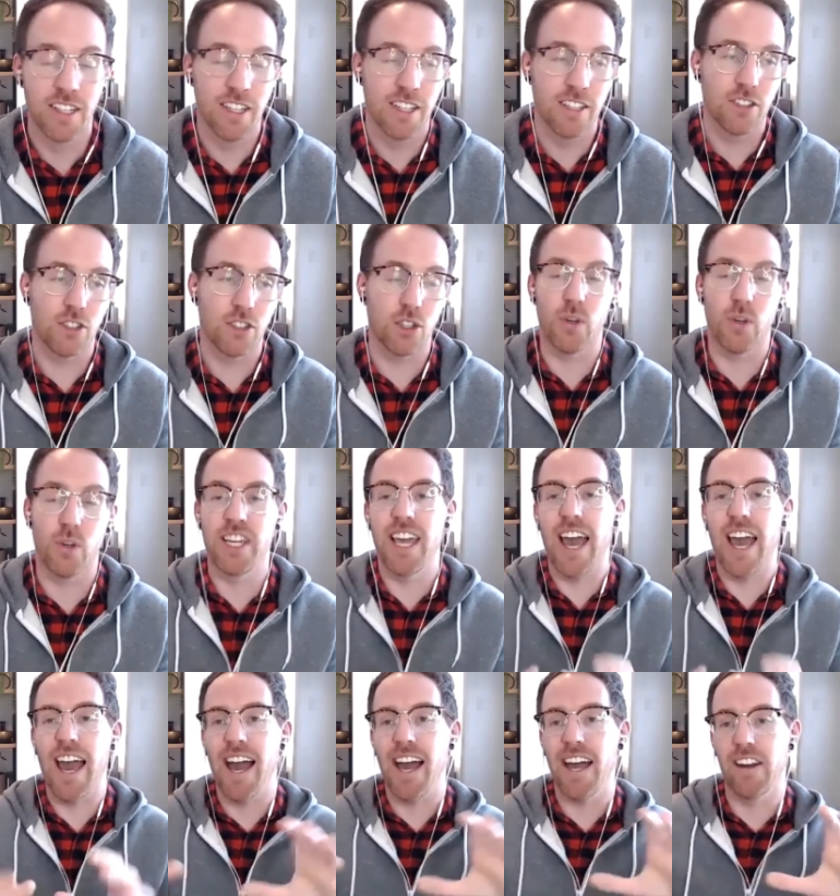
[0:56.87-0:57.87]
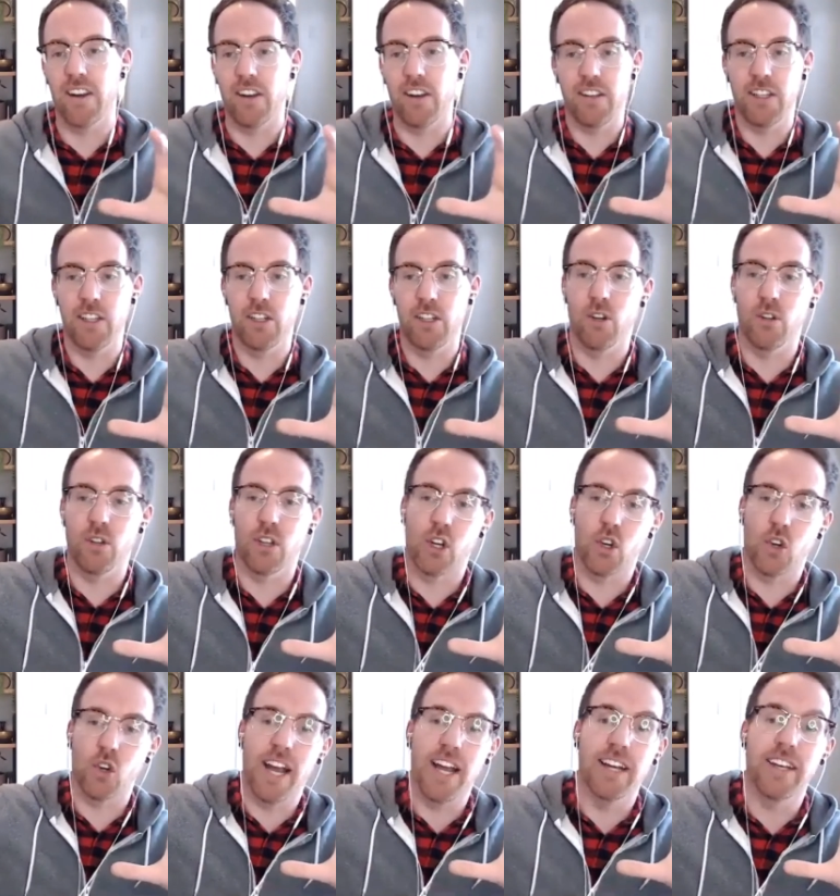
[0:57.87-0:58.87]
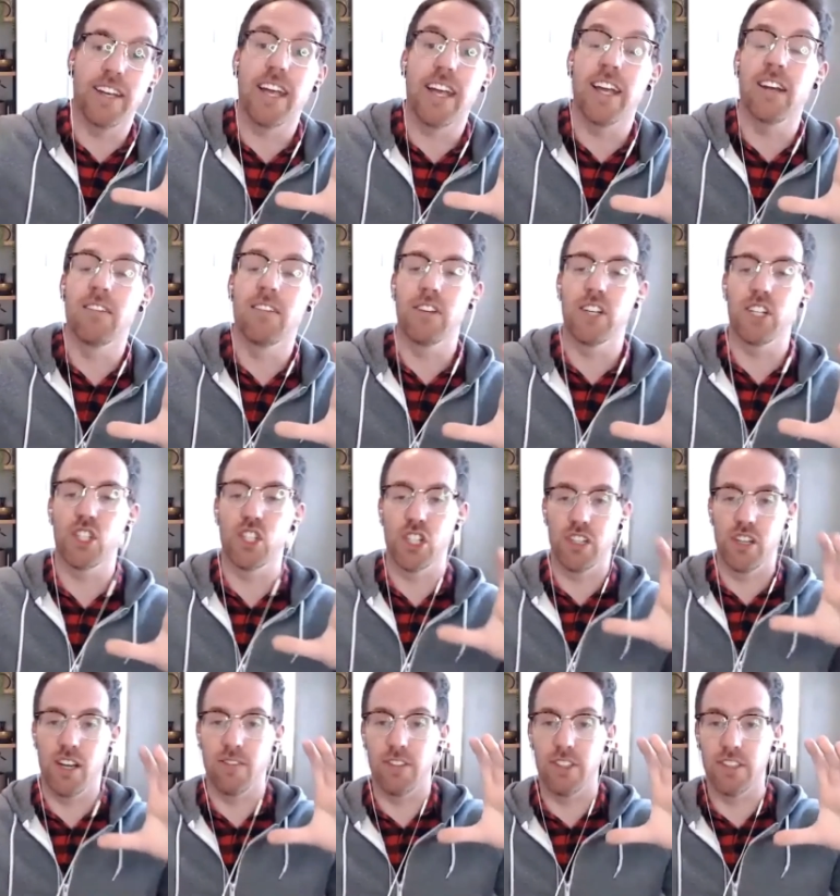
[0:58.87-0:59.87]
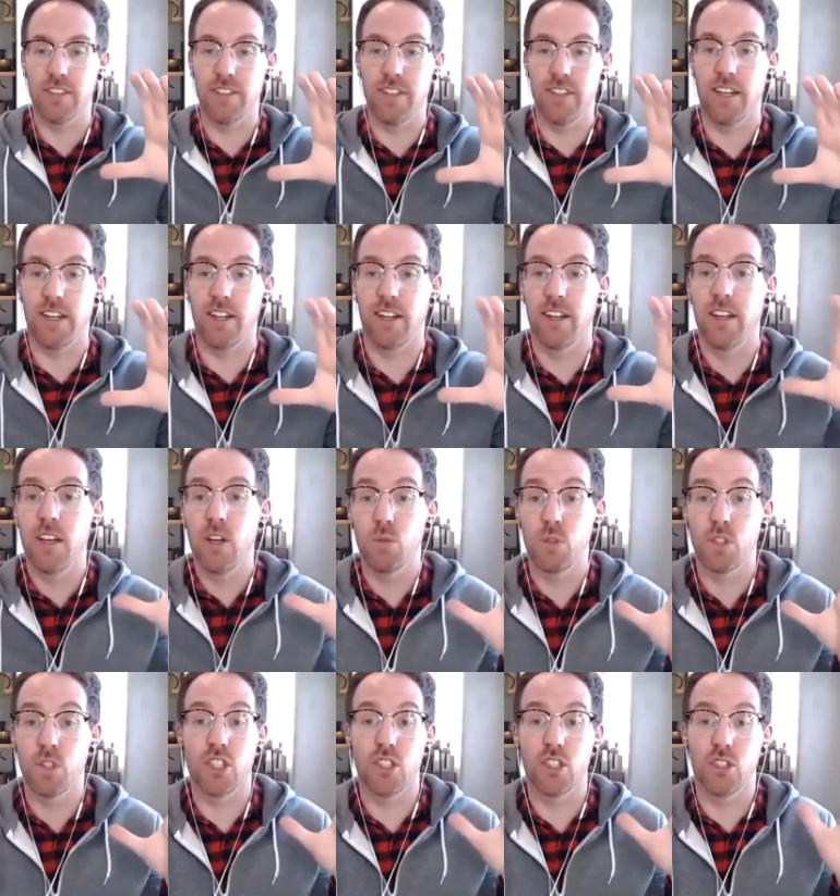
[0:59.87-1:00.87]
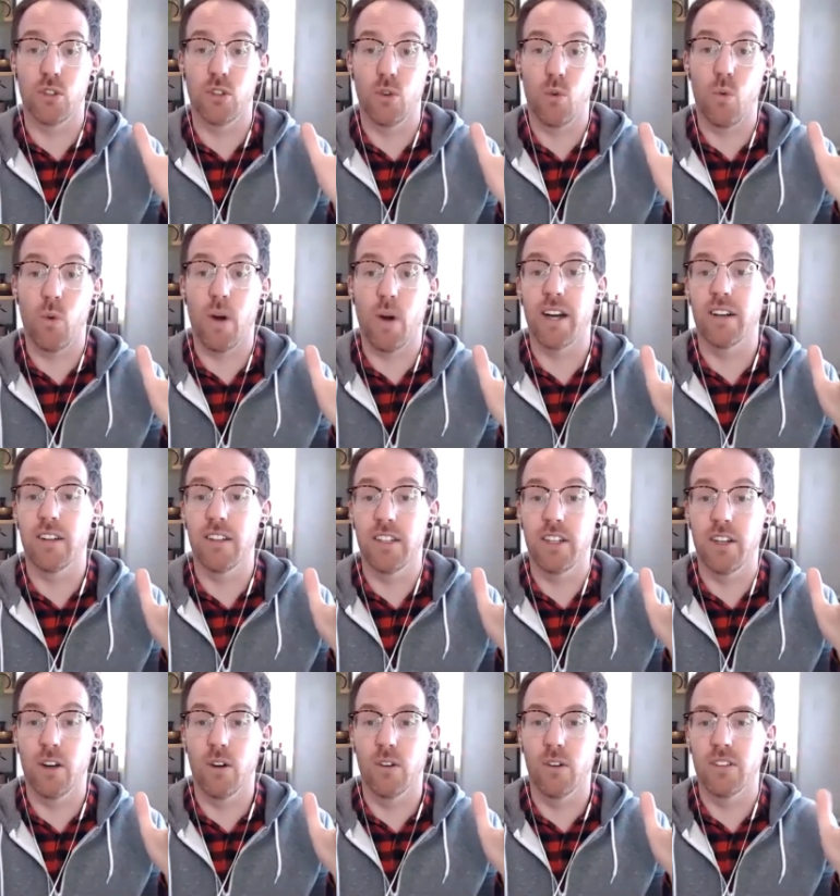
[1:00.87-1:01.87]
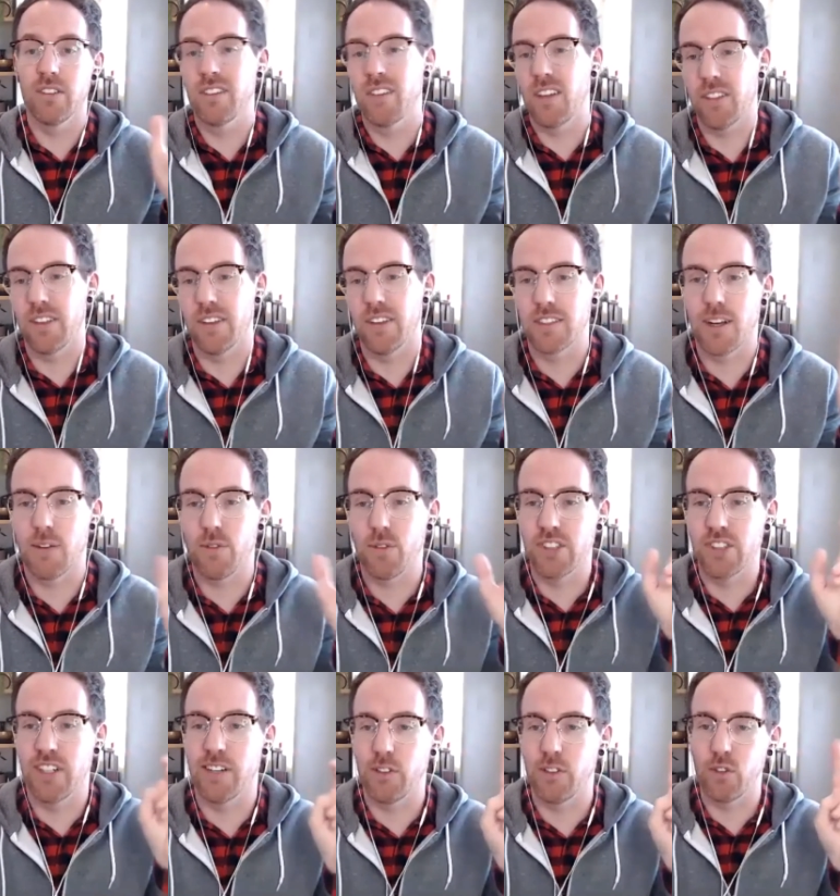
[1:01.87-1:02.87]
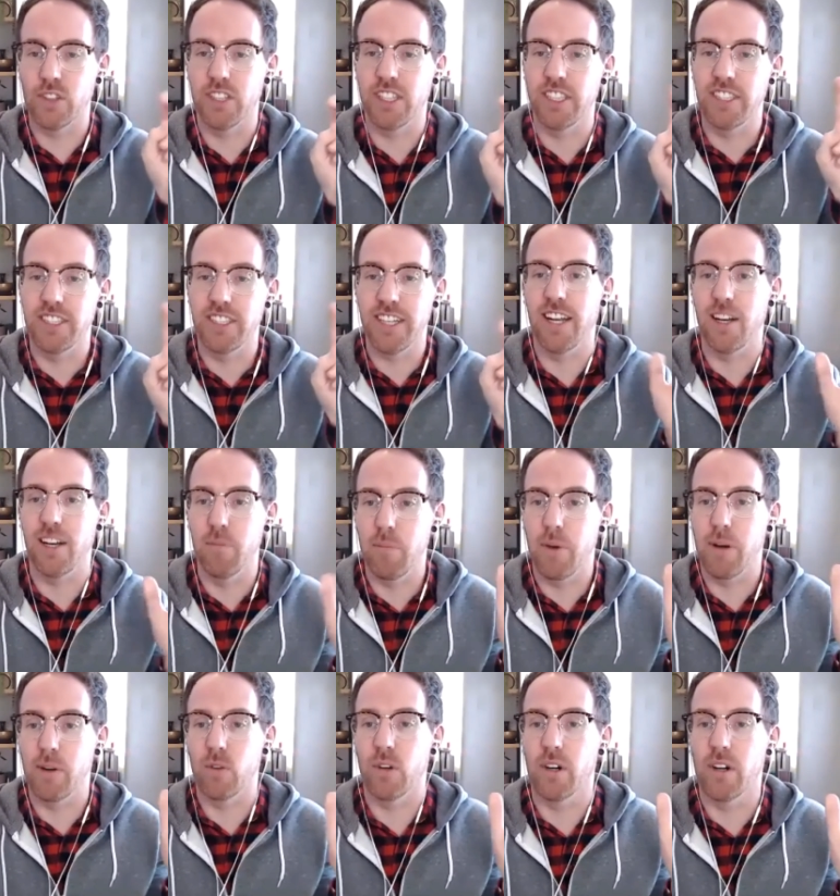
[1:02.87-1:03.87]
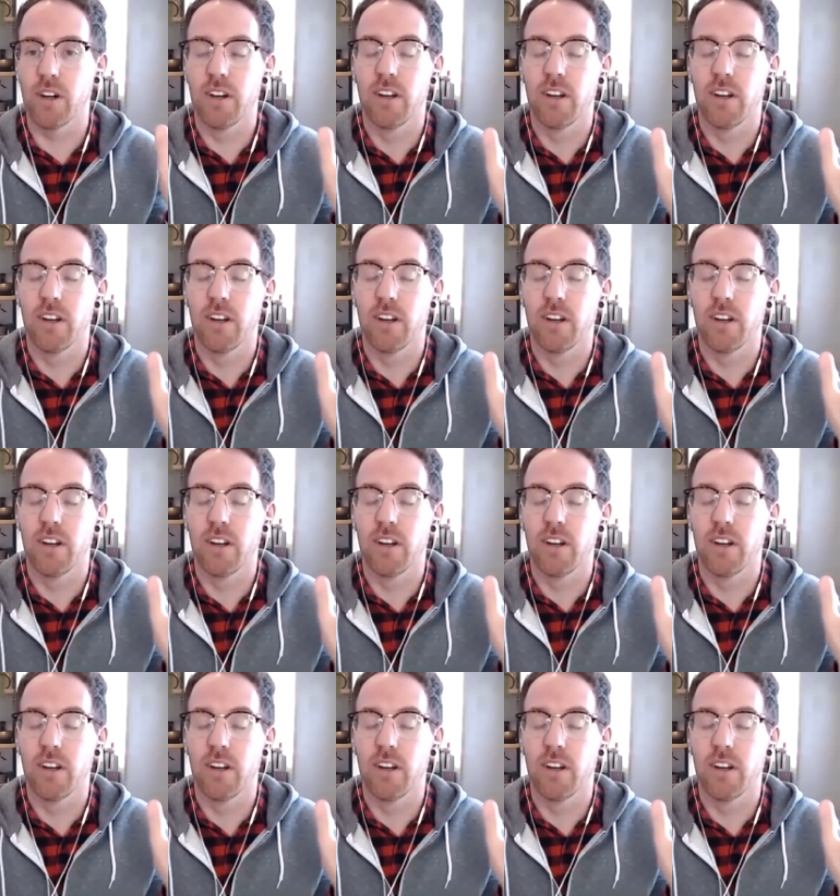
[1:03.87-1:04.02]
So he had, the grand end vision of this thing, which is where, nothing software is never really done, but we're